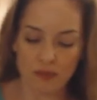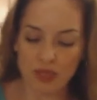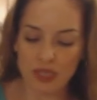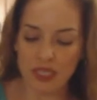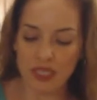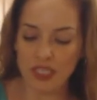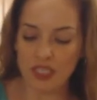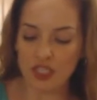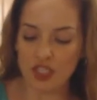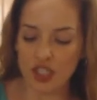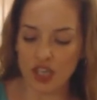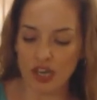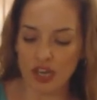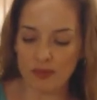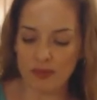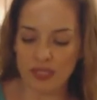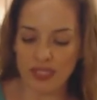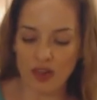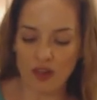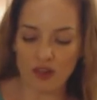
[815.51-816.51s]
blade
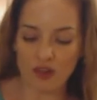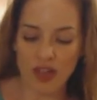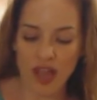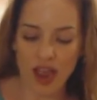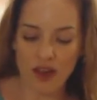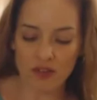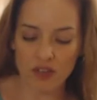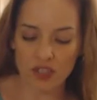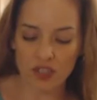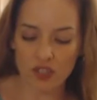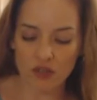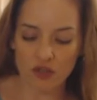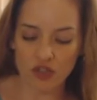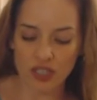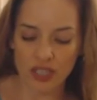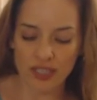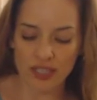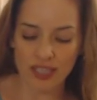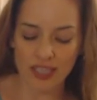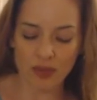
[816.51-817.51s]
chops out ever so
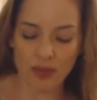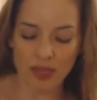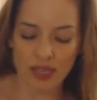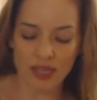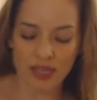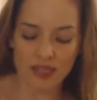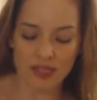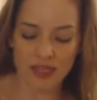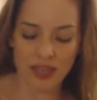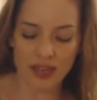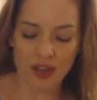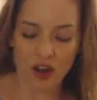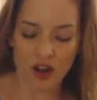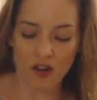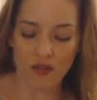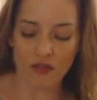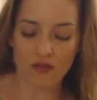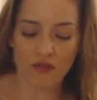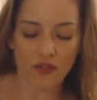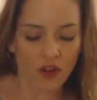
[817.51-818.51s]
gently because they
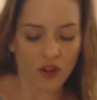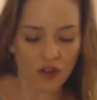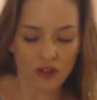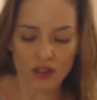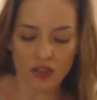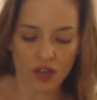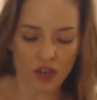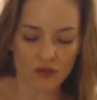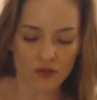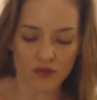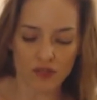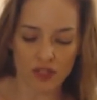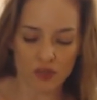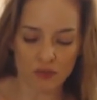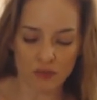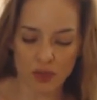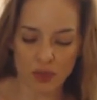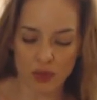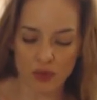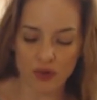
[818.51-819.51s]
are falling off
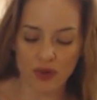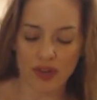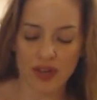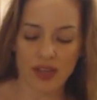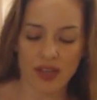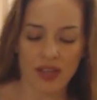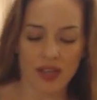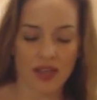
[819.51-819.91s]
this bone